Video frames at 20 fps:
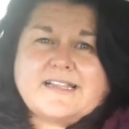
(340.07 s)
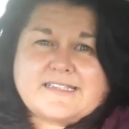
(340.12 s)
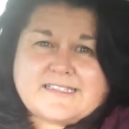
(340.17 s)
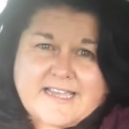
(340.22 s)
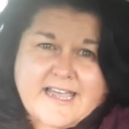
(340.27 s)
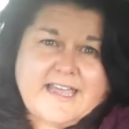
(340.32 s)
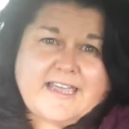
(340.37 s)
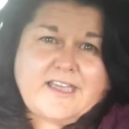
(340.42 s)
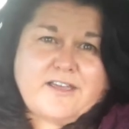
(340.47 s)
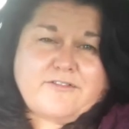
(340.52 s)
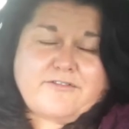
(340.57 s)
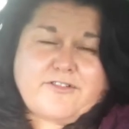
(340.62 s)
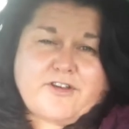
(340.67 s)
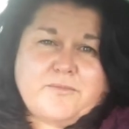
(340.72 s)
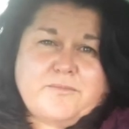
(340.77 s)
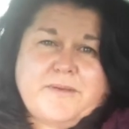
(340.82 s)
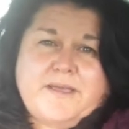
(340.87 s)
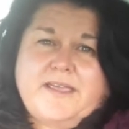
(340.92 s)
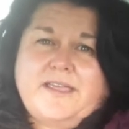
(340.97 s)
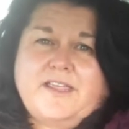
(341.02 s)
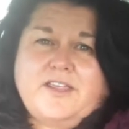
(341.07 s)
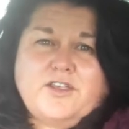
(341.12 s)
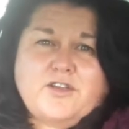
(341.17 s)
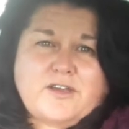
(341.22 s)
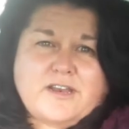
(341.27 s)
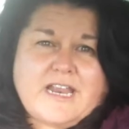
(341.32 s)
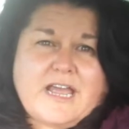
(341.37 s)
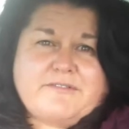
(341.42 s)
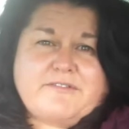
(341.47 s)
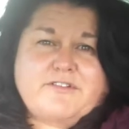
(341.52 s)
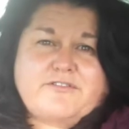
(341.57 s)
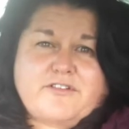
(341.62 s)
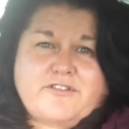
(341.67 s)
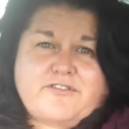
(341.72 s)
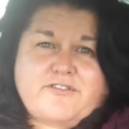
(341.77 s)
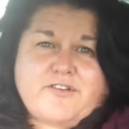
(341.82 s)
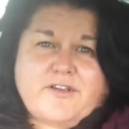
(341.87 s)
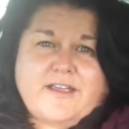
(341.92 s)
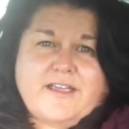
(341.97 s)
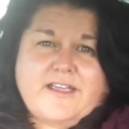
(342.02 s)
take it from me. You can have it for
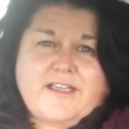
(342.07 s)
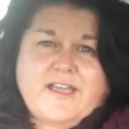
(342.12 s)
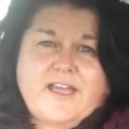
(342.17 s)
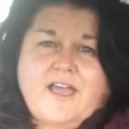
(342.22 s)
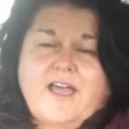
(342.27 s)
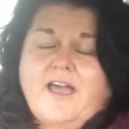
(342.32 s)
free.